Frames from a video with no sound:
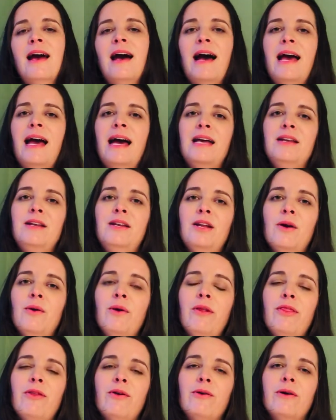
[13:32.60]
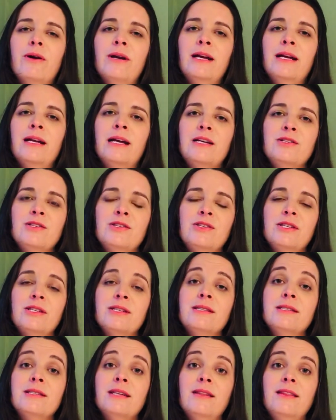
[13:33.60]
I had no authority and I should
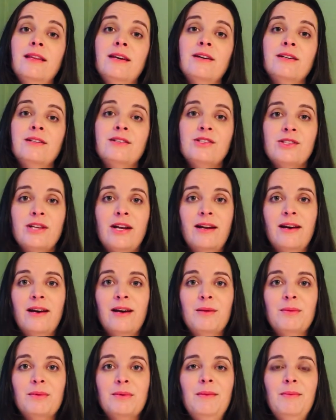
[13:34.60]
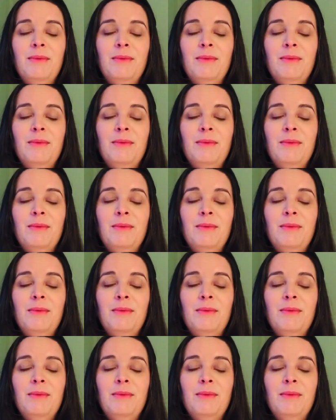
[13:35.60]
just sit there and shut up